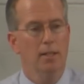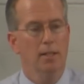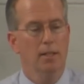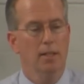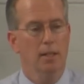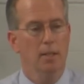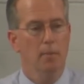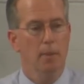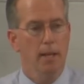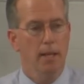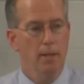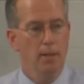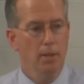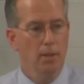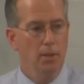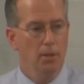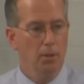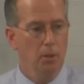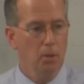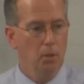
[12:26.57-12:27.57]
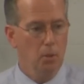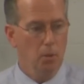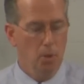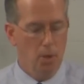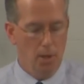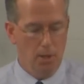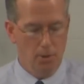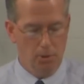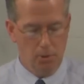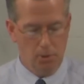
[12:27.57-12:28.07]
that he made on the
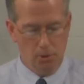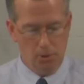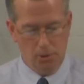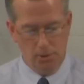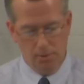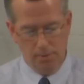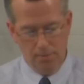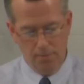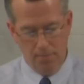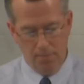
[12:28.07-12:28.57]
cross.